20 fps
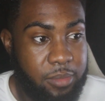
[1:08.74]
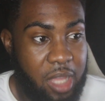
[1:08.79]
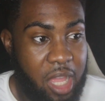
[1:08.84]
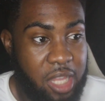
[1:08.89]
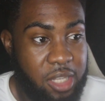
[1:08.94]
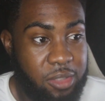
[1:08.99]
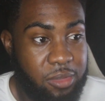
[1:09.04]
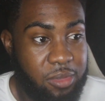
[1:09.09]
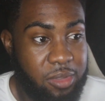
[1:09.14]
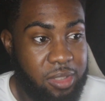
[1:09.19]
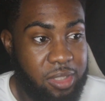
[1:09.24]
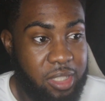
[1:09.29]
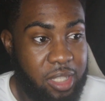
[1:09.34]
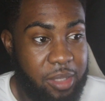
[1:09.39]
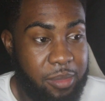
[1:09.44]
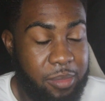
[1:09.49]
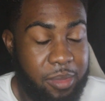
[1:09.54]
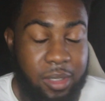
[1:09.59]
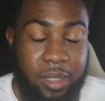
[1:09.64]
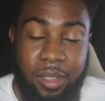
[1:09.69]
I just want to
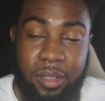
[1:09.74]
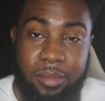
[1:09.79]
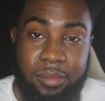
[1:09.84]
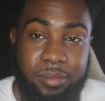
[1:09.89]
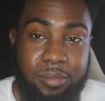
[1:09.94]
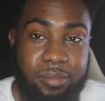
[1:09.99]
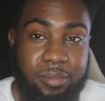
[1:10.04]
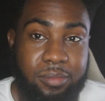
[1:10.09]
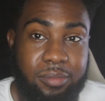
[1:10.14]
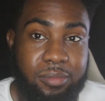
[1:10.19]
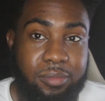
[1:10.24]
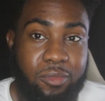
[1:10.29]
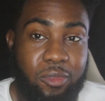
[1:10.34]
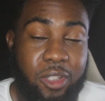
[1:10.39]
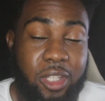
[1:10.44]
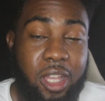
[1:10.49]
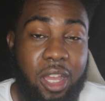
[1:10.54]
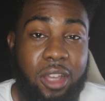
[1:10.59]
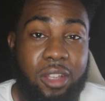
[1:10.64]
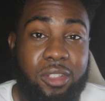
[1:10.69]
say, bro,
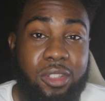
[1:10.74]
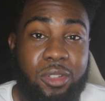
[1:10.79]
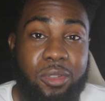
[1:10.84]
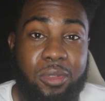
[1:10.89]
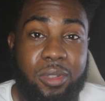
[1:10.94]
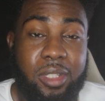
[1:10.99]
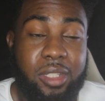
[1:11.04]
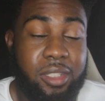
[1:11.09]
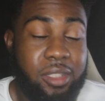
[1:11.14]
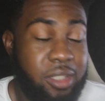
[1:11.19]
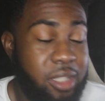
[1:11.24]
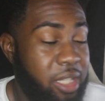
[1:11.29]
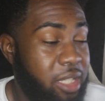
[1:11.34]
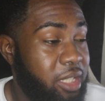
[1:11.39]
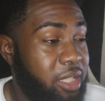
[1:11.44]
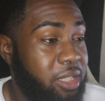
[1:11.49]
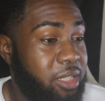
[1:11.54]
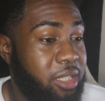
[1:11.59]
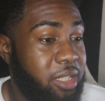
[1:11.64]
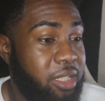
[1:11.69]
when y'all doing
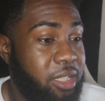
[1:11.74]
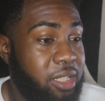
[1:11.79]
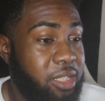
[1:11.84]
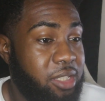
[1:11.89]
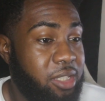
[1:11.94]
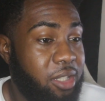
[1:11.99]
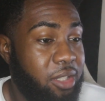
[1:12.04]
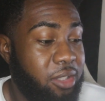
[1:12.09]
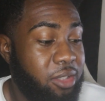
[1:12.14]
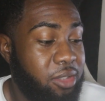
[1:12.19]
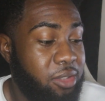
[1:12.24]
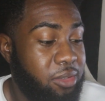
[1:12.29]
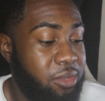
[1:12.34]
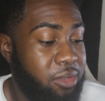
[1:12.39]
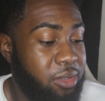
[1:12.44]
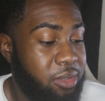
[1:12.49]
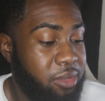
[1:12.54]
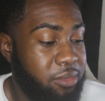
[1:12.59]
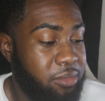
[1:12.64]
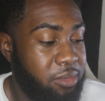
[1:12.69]
anything that y'all are
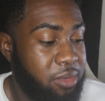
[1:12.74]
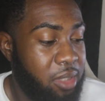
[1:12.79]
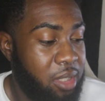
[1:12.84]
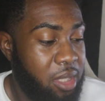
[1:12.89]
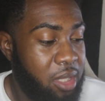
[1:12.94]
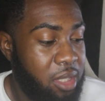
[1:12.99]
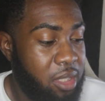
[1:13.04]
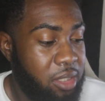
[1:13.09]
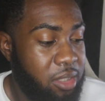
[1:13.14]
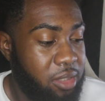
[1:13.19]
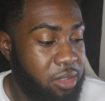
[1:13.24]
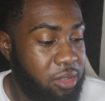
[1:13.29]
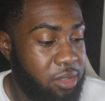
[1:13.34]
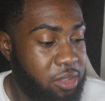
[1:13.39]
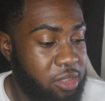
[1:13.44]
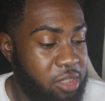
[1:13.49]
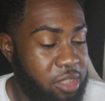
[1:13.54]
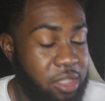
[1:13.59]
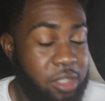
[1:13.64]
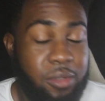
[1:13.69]
doing, you know
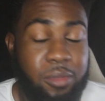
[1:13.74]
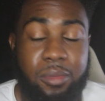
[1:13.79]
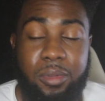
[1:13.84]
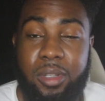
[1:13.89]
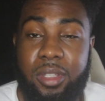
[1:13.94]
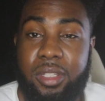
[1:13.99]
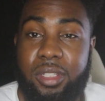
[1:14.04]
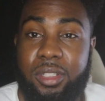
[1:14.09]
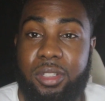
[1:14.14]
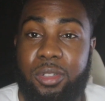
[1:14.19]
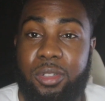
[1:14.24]
what I'm saying, whether it's